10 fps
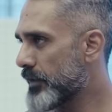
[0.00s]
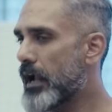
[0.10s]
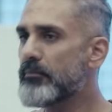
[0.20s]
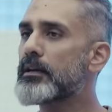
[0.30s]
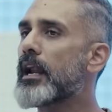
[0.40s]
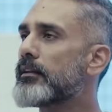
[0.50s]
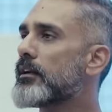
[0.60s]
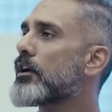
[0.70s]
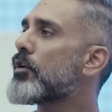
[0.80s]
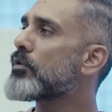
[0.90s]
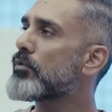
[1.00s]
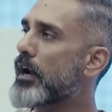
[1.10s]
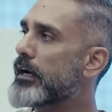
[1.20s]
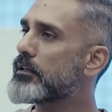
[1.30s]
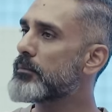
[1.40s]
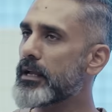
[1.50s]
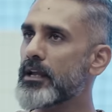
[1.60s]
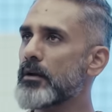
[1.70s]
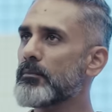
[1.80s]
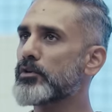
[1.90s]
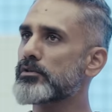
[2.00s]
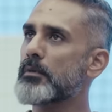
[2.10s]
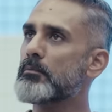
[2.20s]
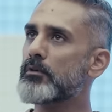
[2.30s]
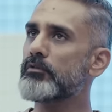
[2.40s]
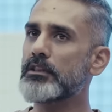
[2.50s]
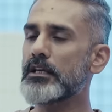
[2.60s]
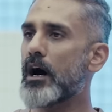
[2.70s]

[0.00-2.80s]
I'm glad that I got to ride the bike because remember with the